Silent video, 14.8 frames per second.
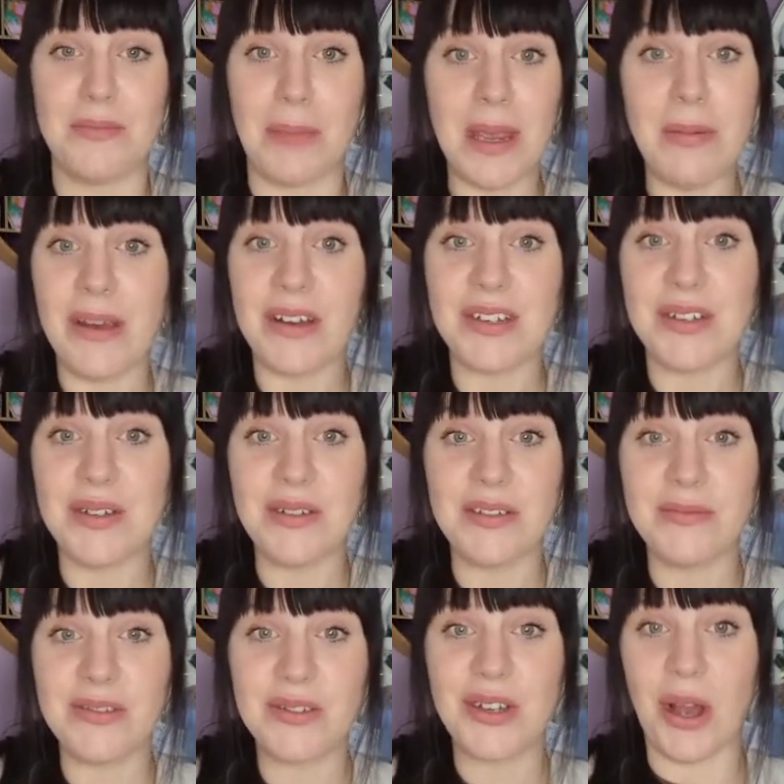maybe I should do
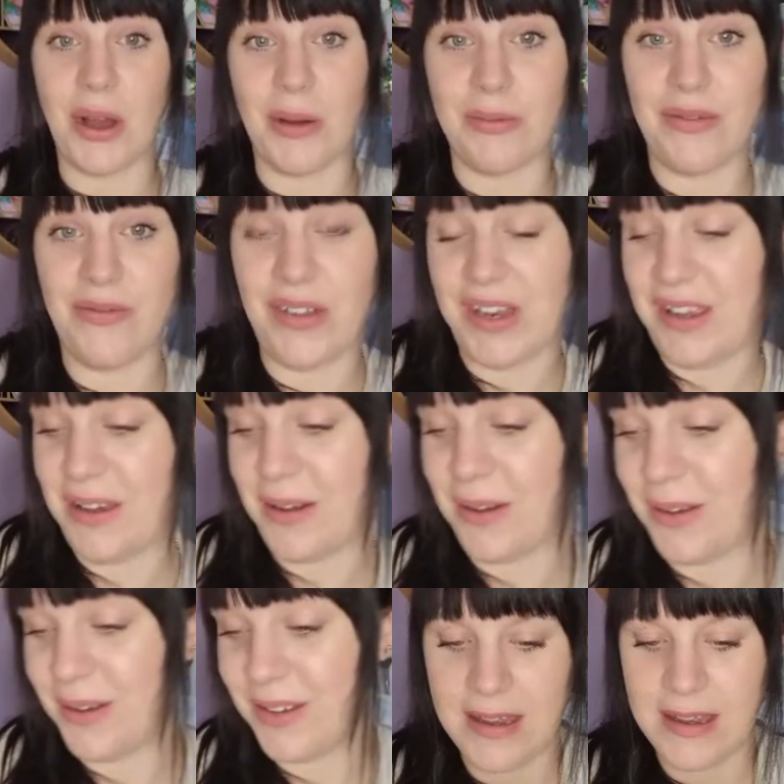some more charmed
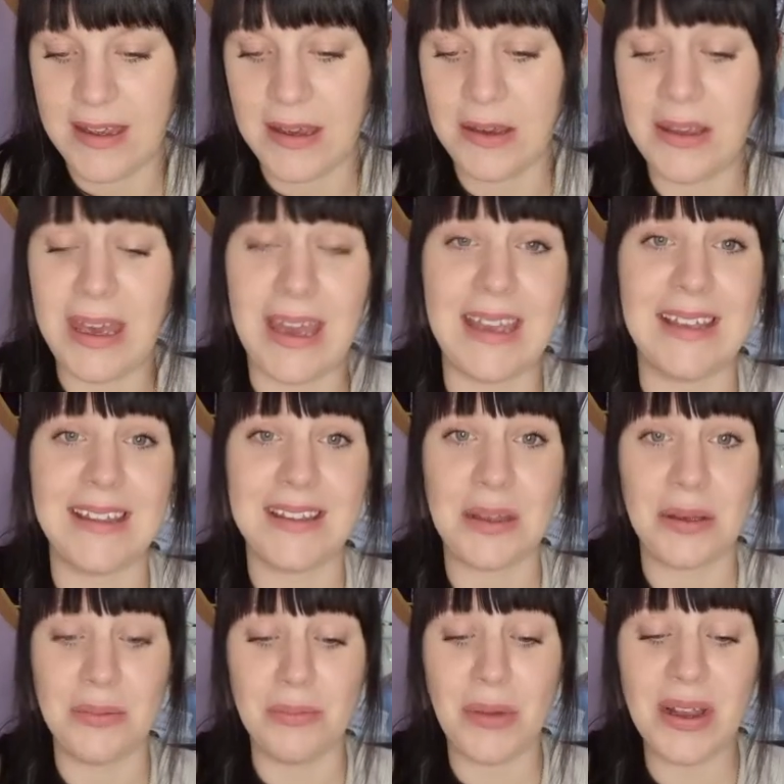videos. Okay,
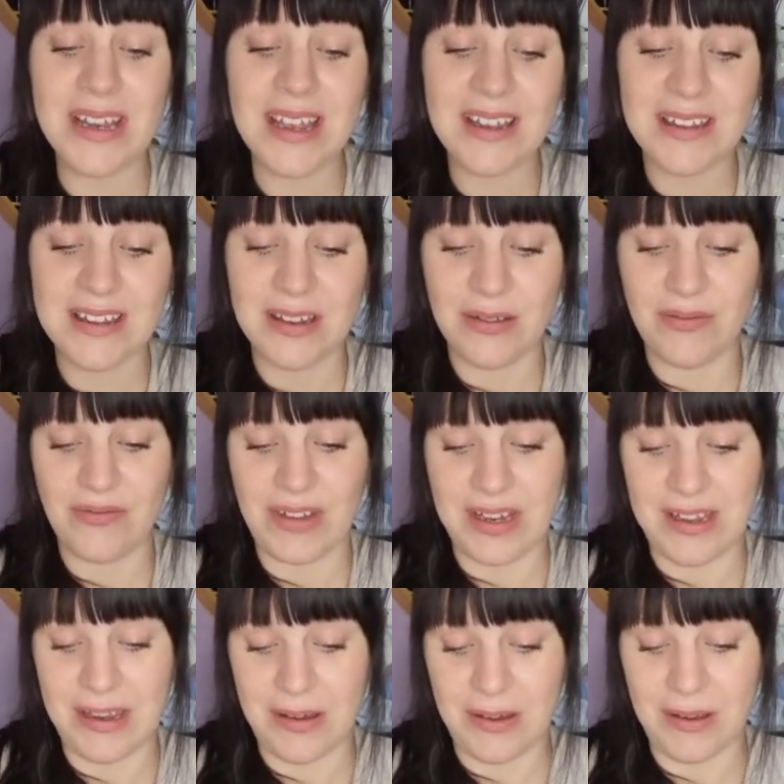so my next
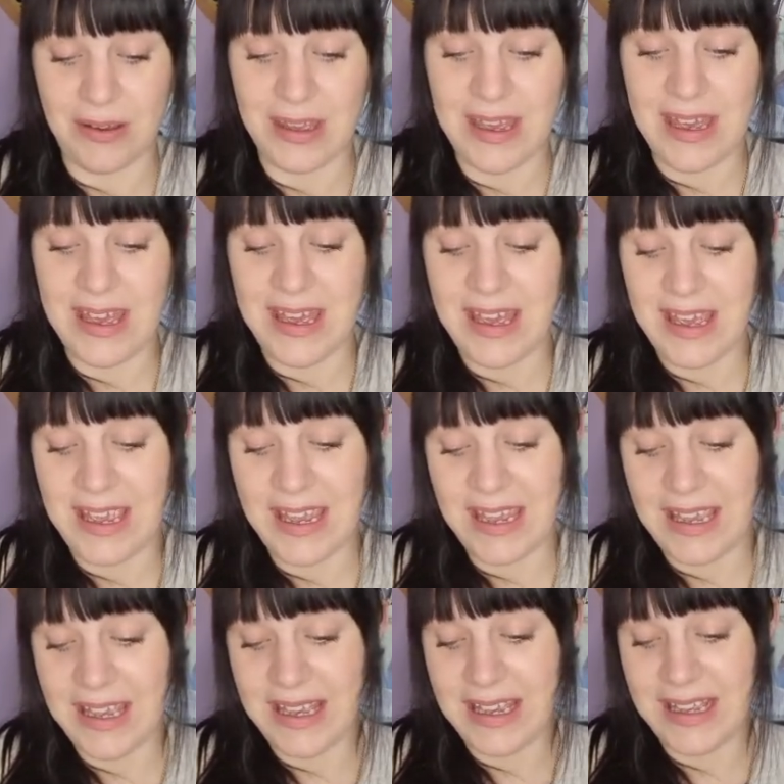video
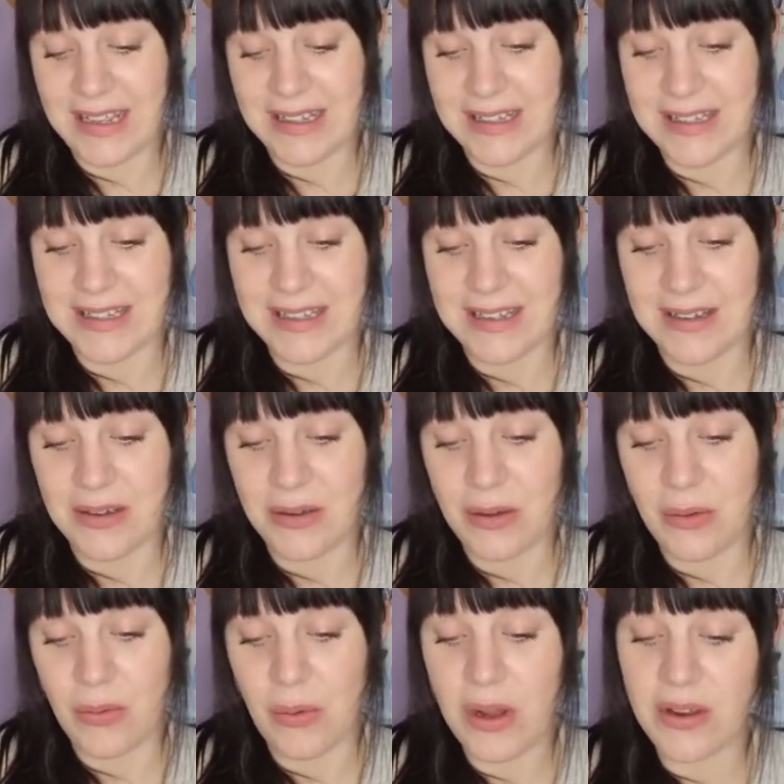is
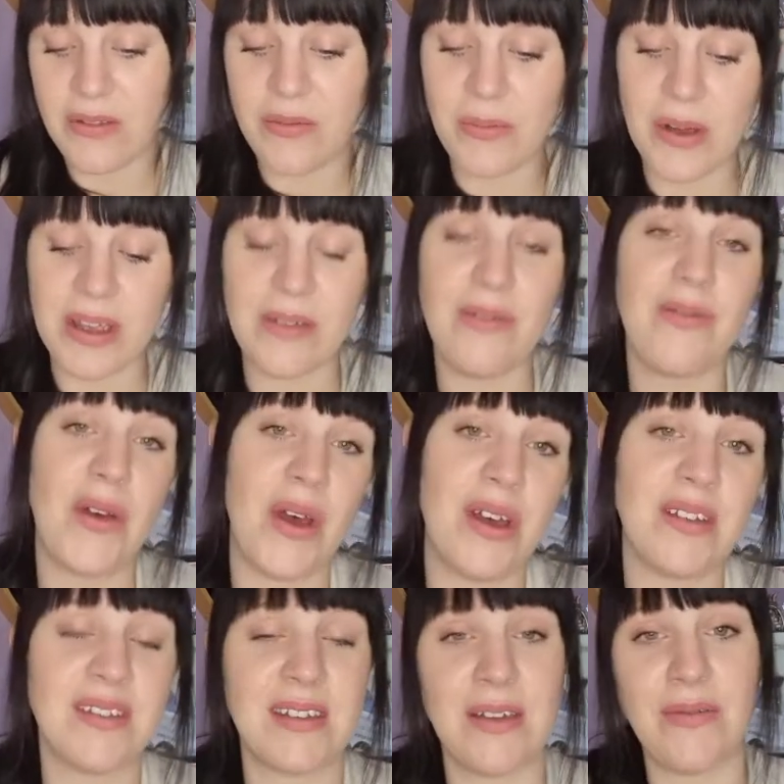one of my
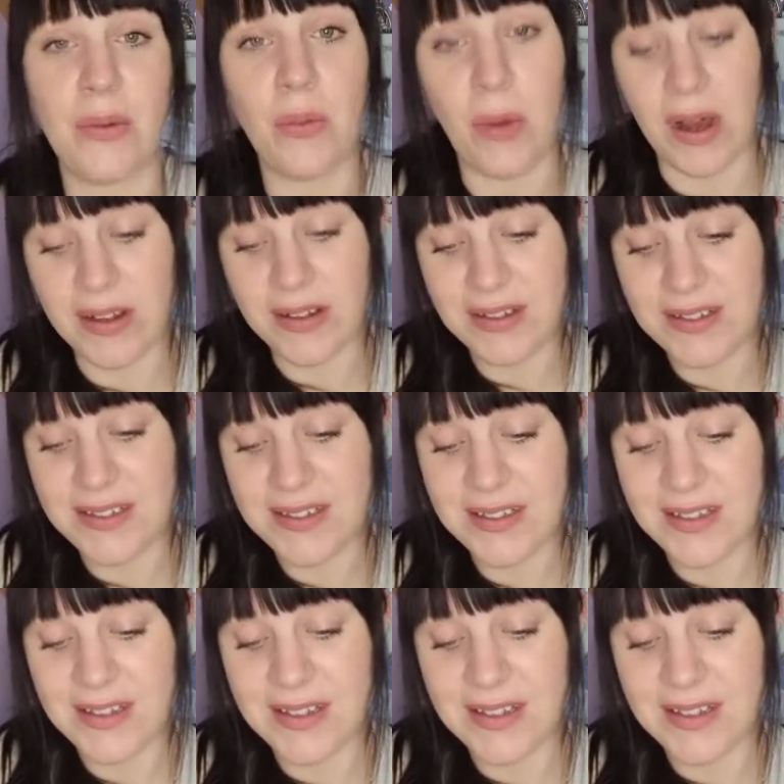first ever ones.